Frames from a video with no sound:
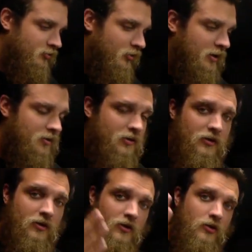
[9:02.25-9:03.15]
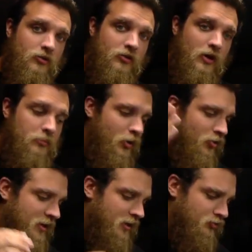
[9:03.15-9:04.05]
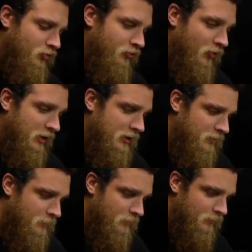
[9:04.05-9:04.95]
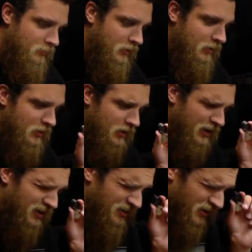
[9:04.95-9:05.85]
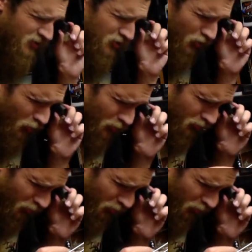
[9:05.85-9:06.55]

fret. So now both hands are free. I can take the jeweler's